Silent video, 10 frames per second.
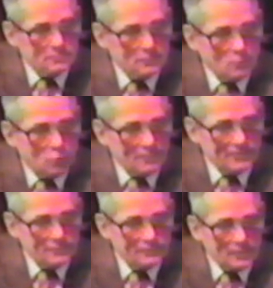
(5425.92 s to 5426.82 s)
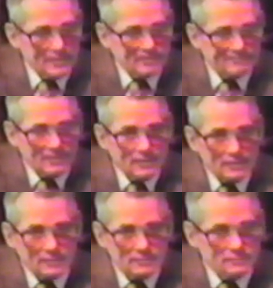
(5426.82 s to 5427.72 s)
What are they doing in the lake of
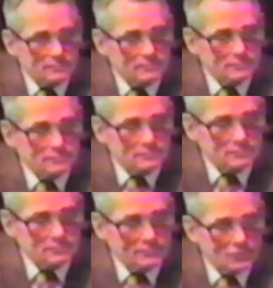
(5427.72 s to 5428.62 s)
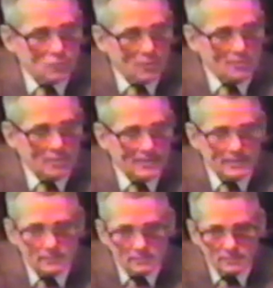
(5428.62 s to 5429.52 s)
fire? The
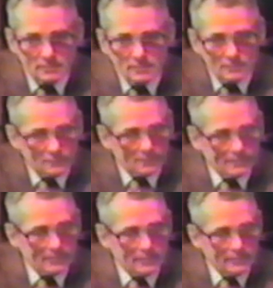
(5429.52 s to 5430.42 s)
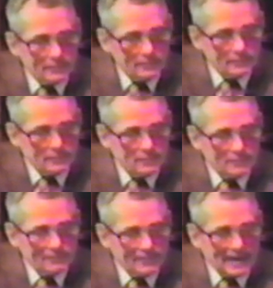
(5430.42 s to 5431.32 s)
cormorant, the bittern,
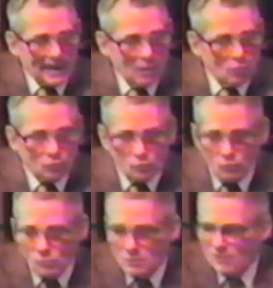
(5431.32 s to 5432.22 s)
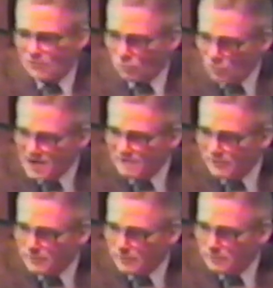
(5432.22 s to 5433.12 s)
the owl, the
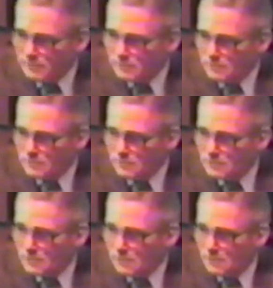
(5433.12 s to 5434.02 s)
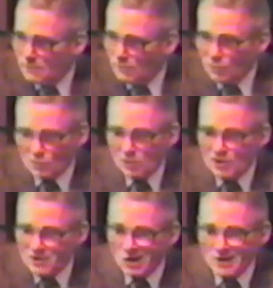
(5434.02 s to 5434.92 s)
raven. Those are
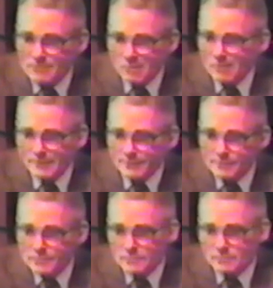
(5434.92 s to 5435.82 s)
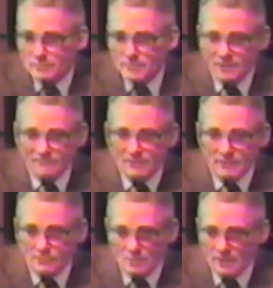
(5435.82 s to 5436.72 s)
unclean birds. They're in
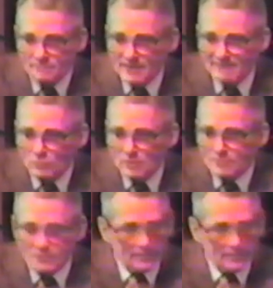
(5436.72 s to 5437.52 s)
Leviticus 11. Every one of them is an